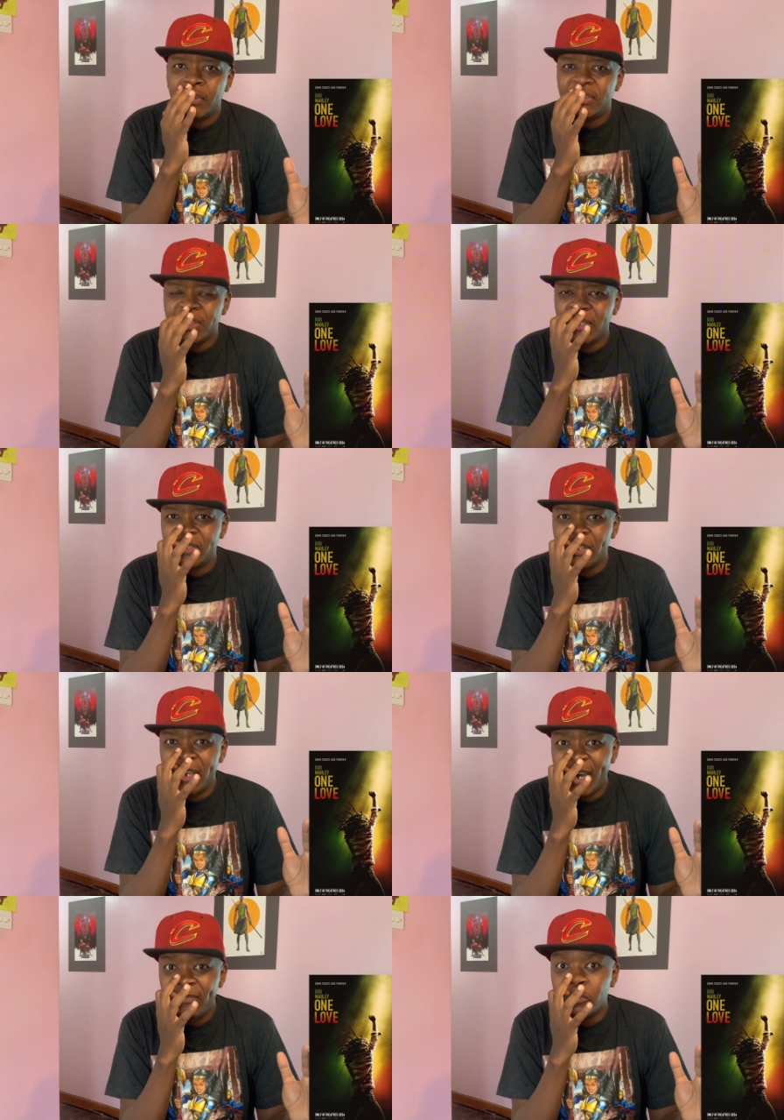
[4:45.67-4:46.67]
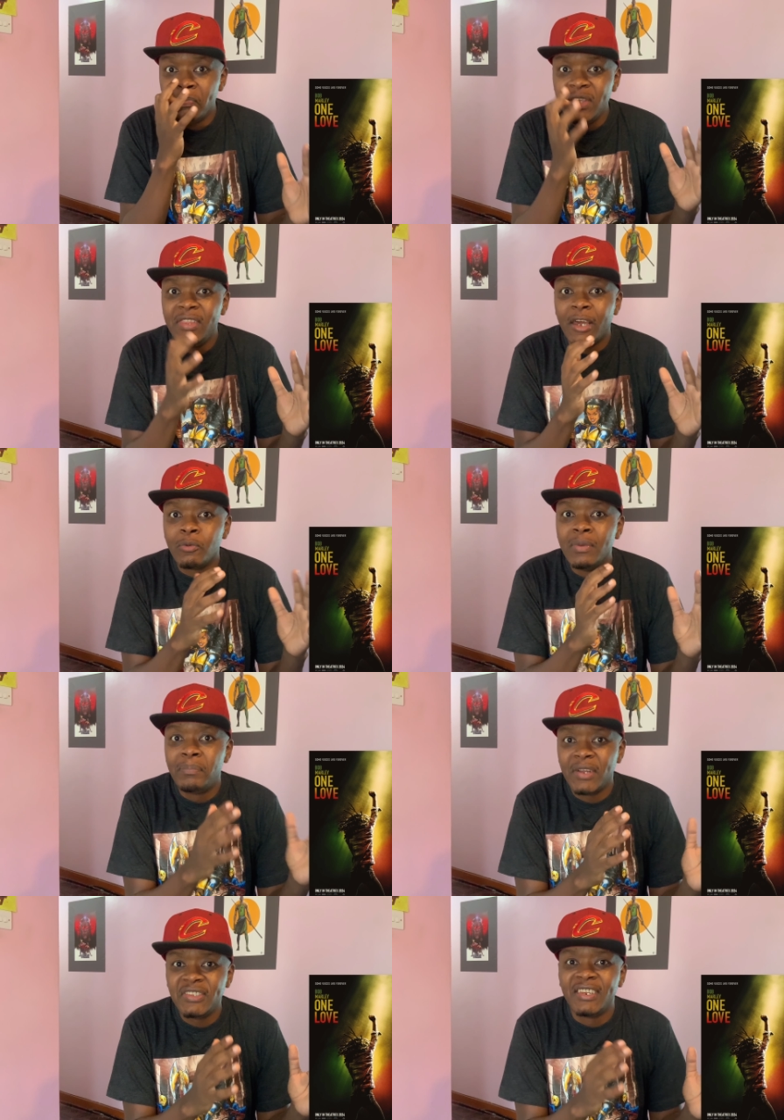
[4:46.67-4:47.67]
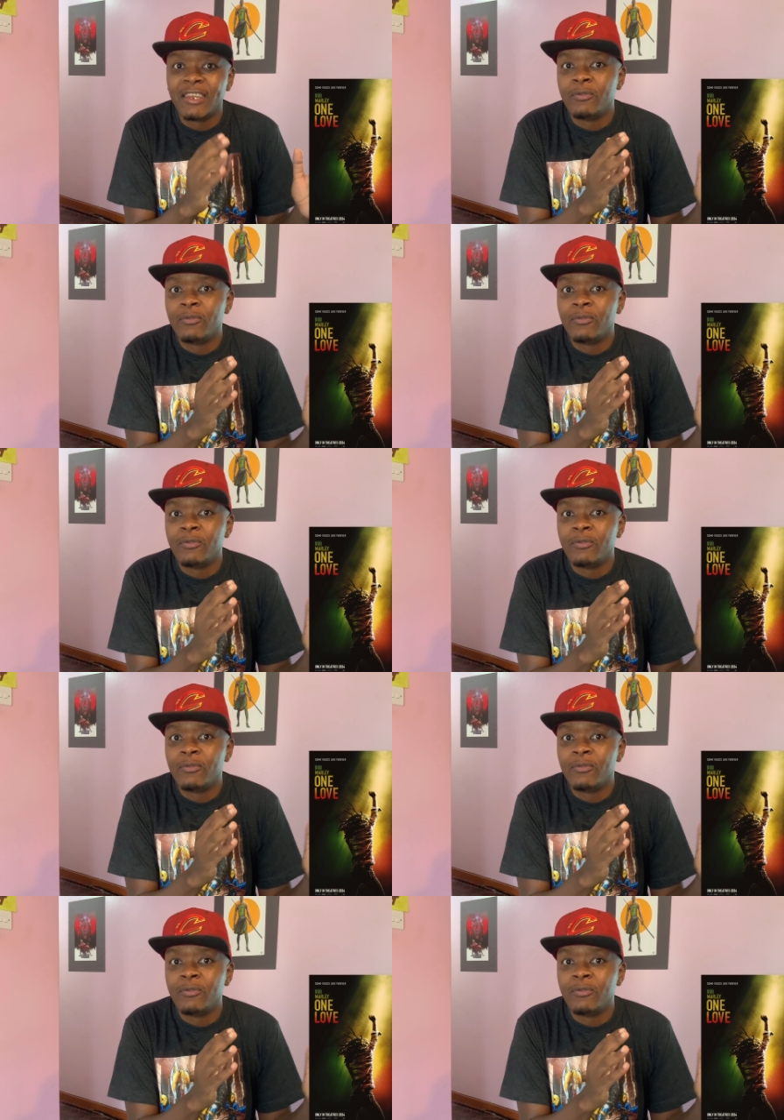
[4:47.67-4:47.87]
It's, it's enough to be there, to be present,